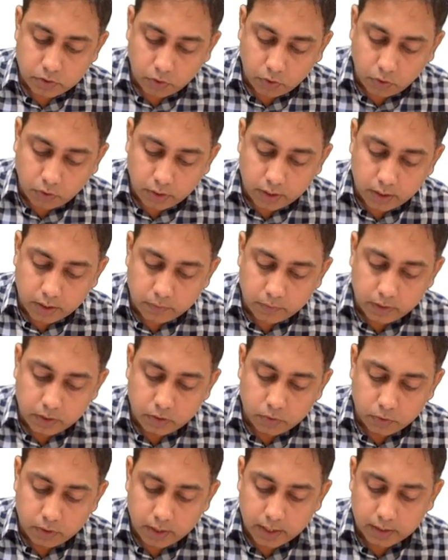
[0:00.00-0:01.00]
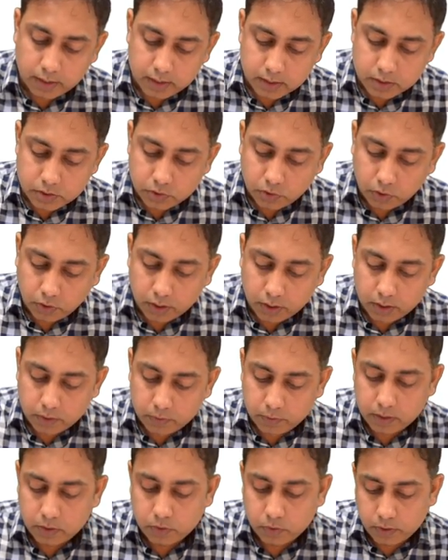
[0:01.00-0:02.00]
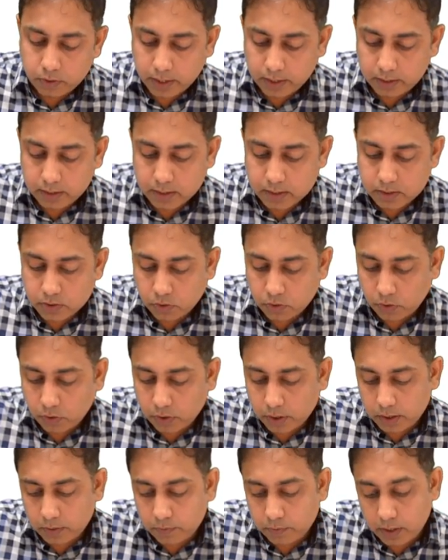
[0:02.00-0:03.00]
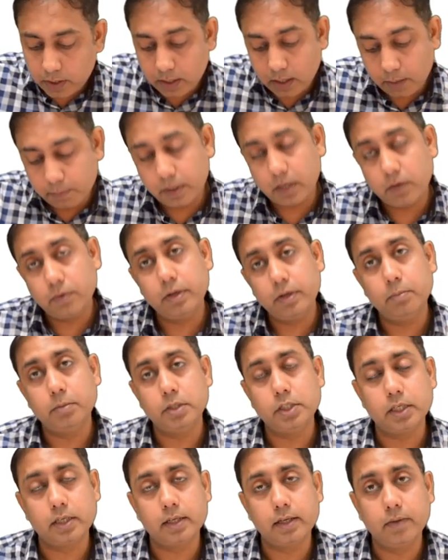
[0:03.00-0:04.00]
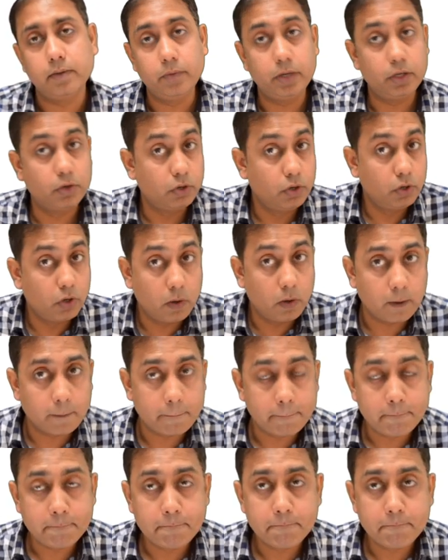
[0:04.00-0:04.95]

or it will go like this, or it will go like this, or it will come down immediately? We don't know